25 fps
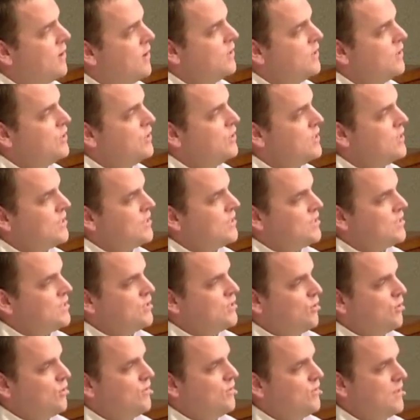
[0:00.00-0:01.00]
Jesus
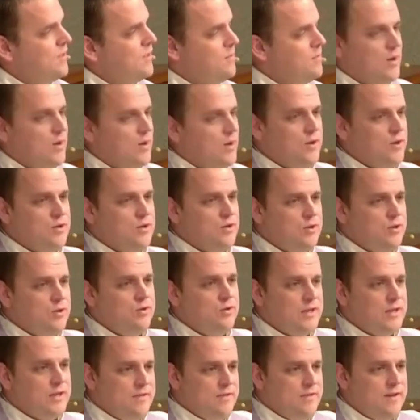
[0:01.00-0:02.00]
told them to
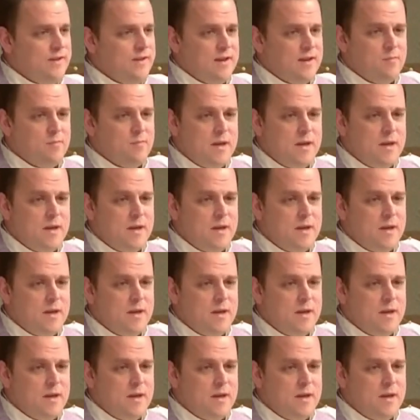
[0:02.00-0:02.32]
living